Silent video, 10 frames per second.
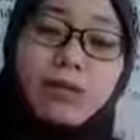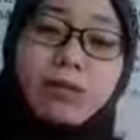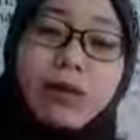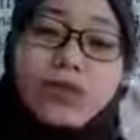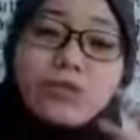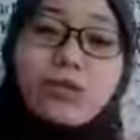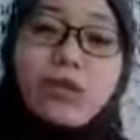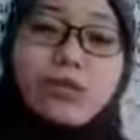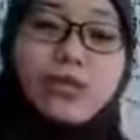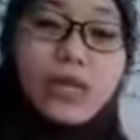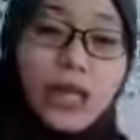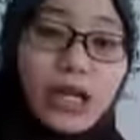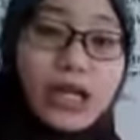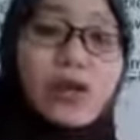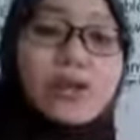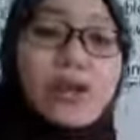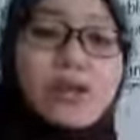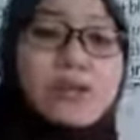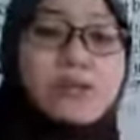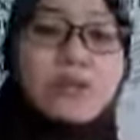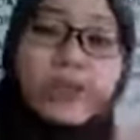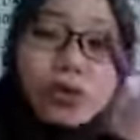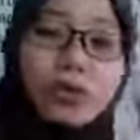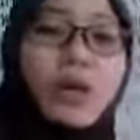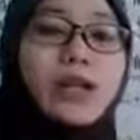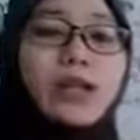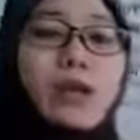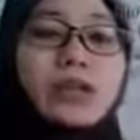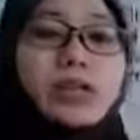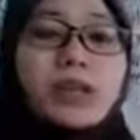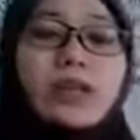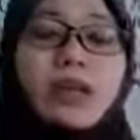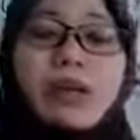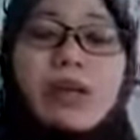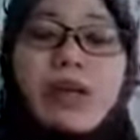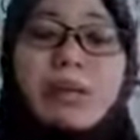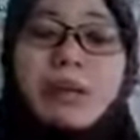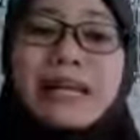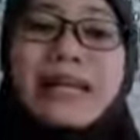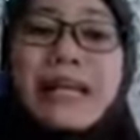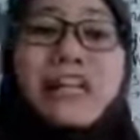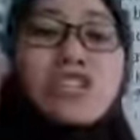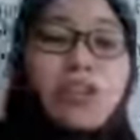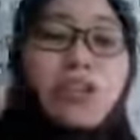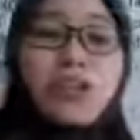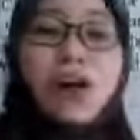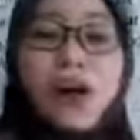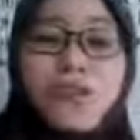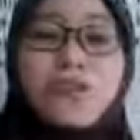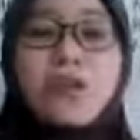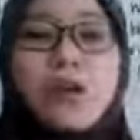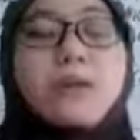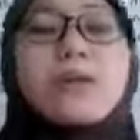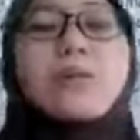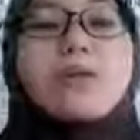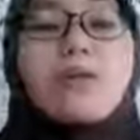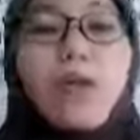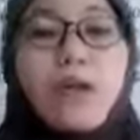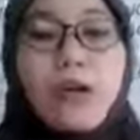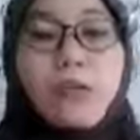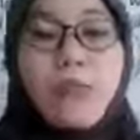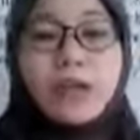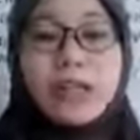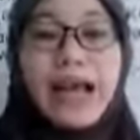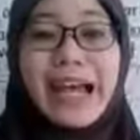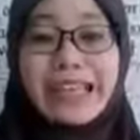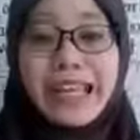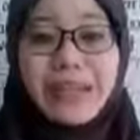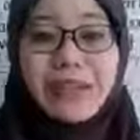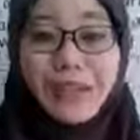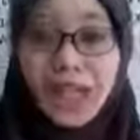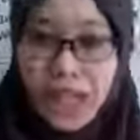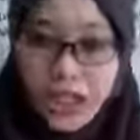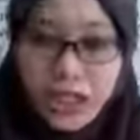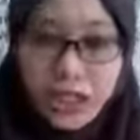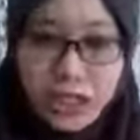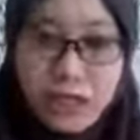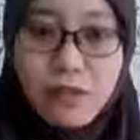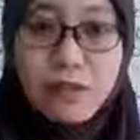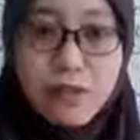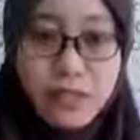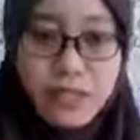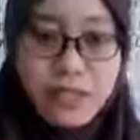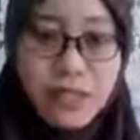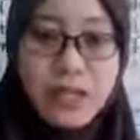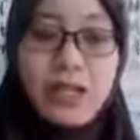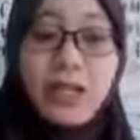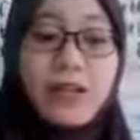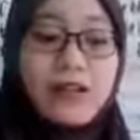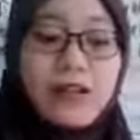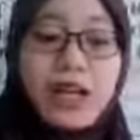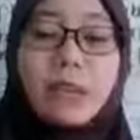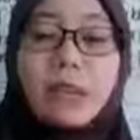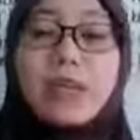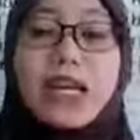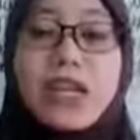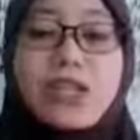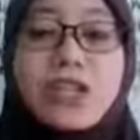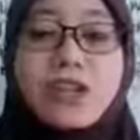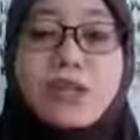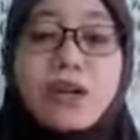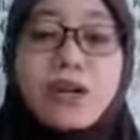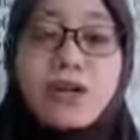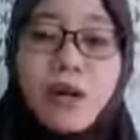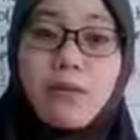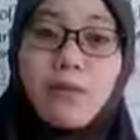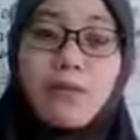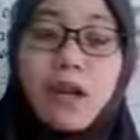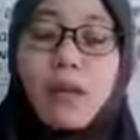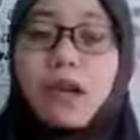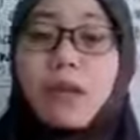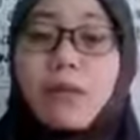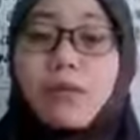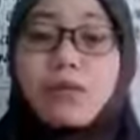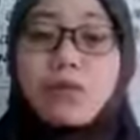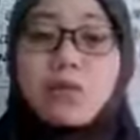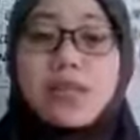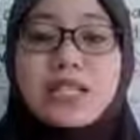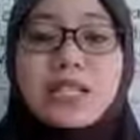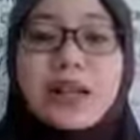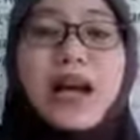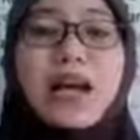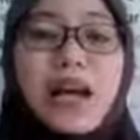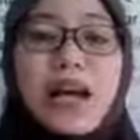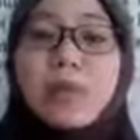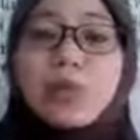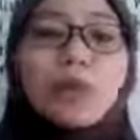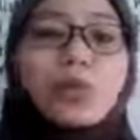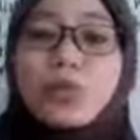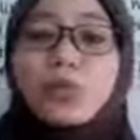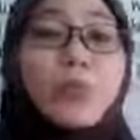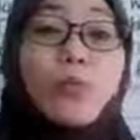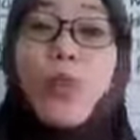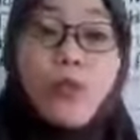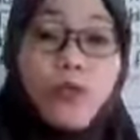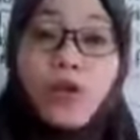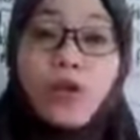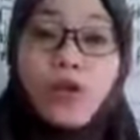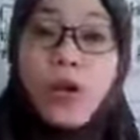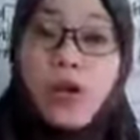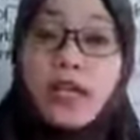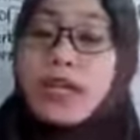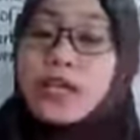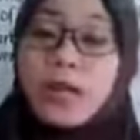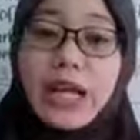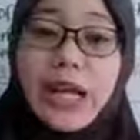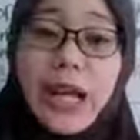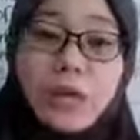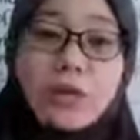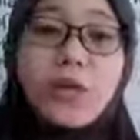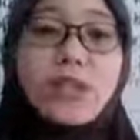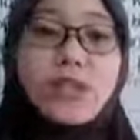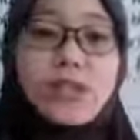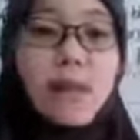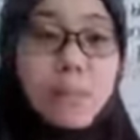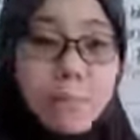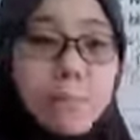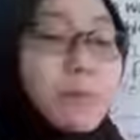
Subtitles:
you have to apply 2 or 3 of the concepts into one question. Right? Application of the concept is very important. Identification first, and after that, application of the concept. Right? Most students are unable to do both, and then that's why they cannot solve the sum.